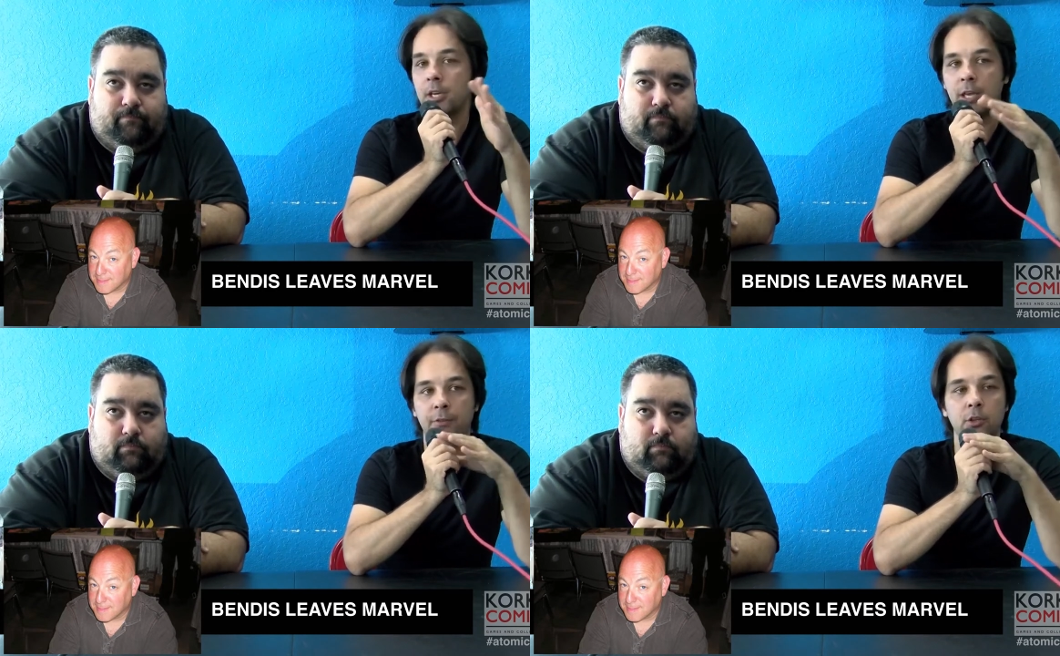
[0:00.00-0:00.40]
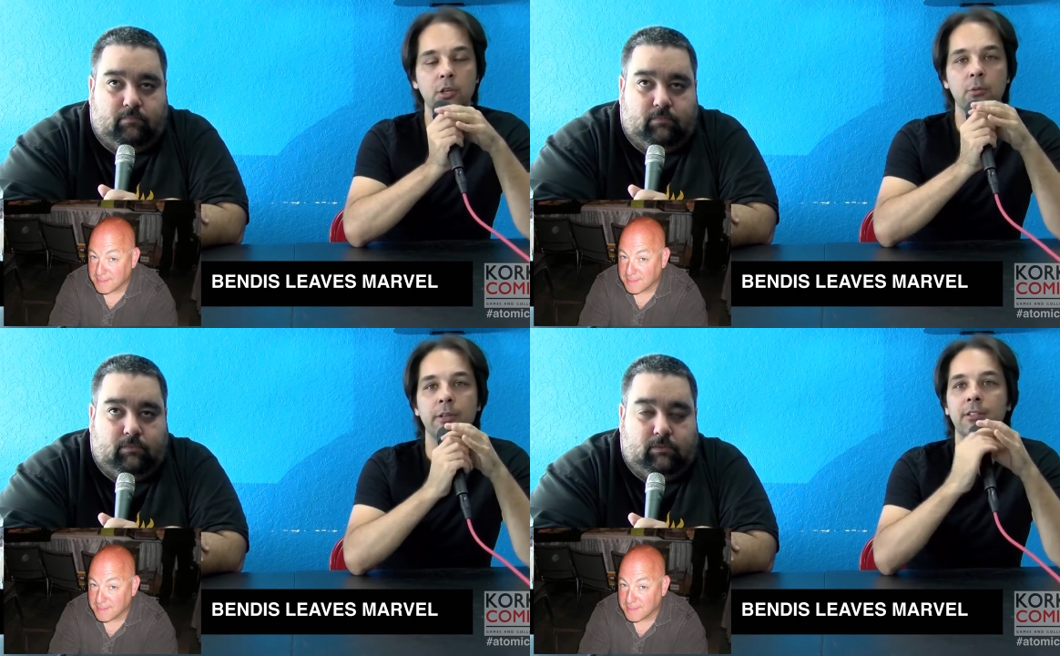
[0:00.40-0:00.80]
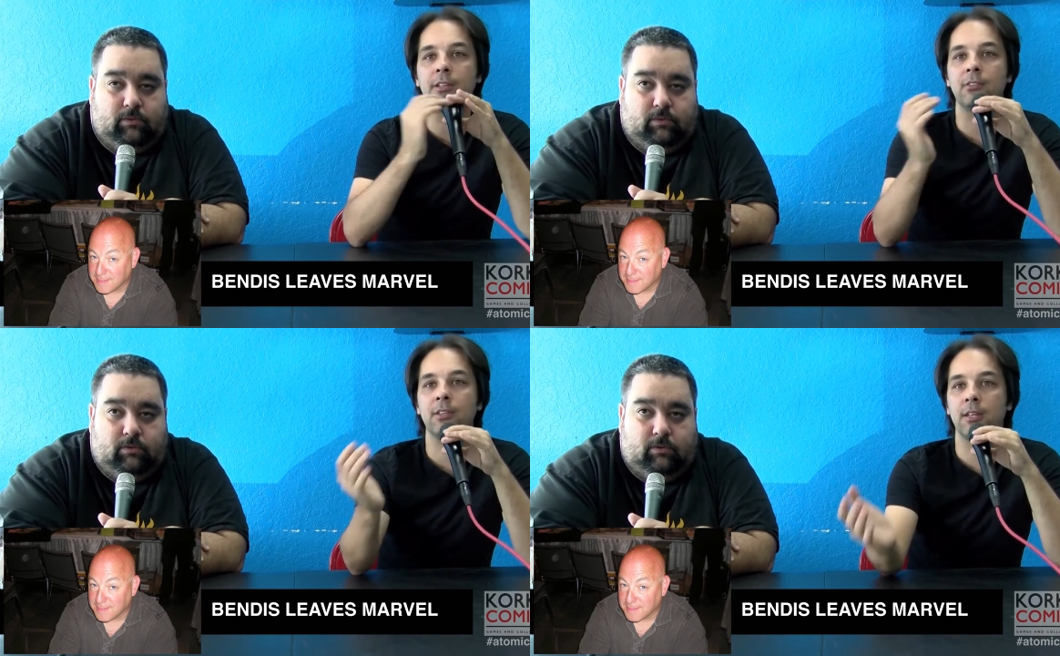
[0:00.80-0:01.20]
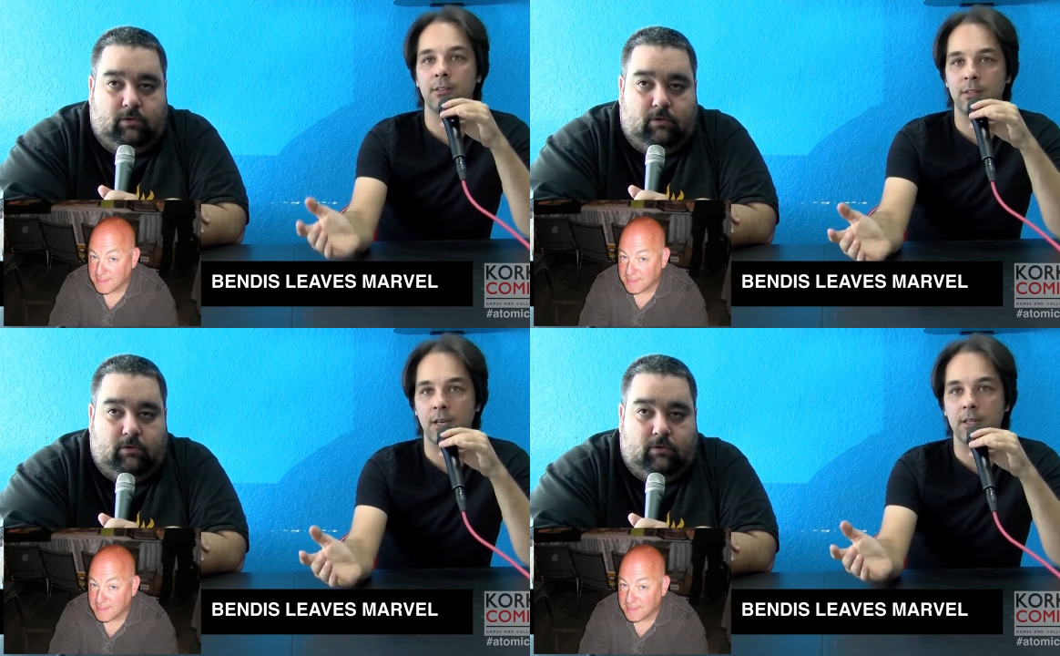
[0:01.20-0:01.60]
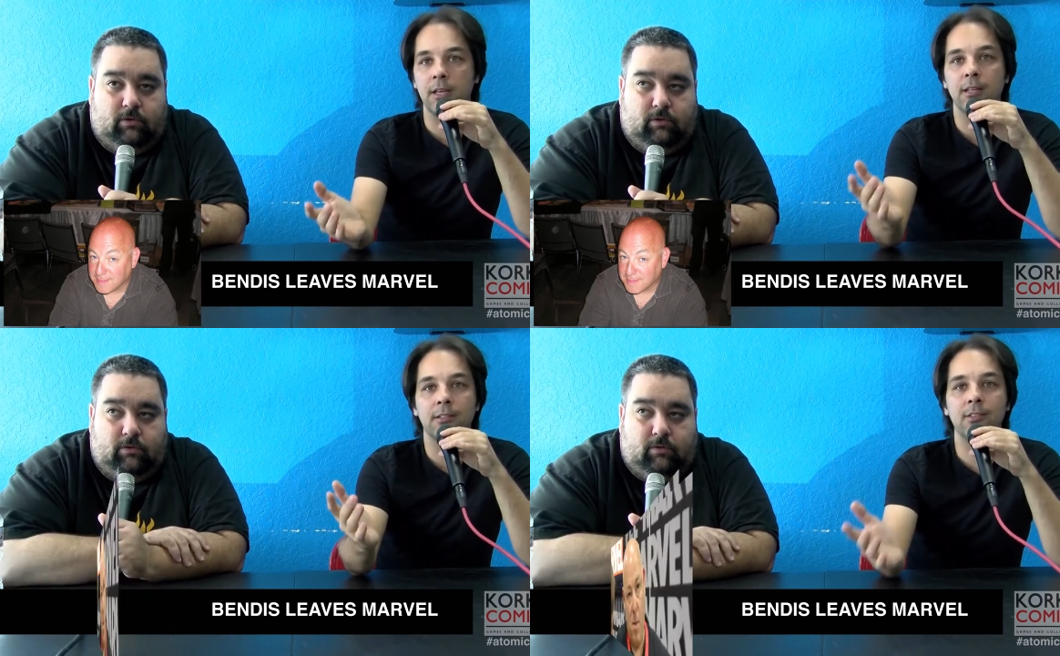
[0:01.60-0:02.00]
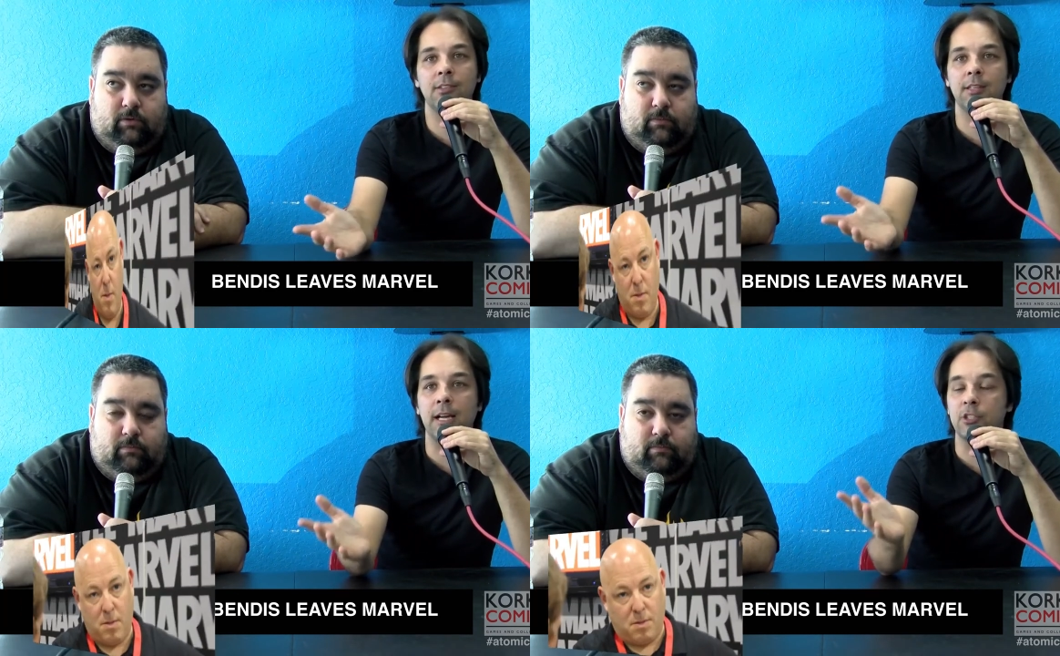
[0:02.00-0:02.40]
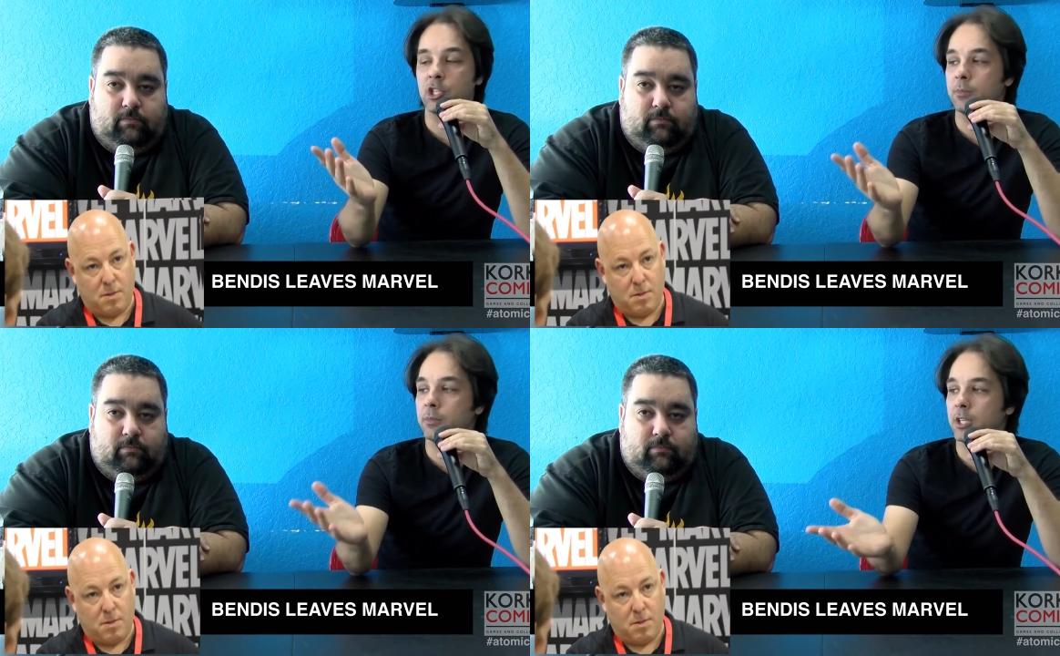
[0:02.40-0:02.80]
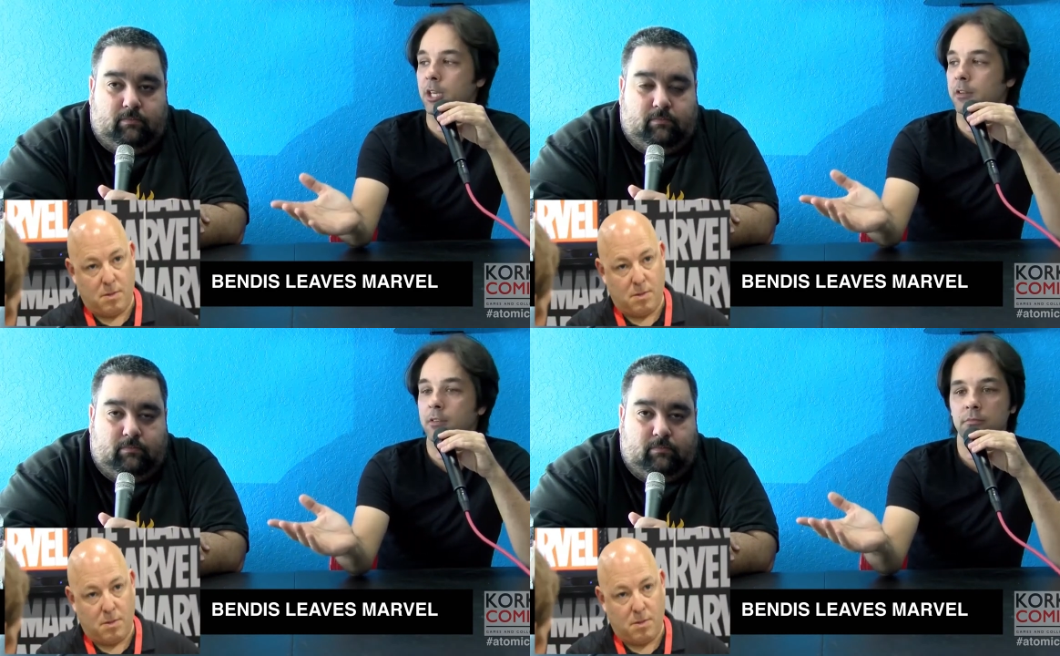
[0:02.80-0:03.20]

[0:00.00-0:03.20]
Speaker 1: If you look at what DC has done, DC got Jim Lee.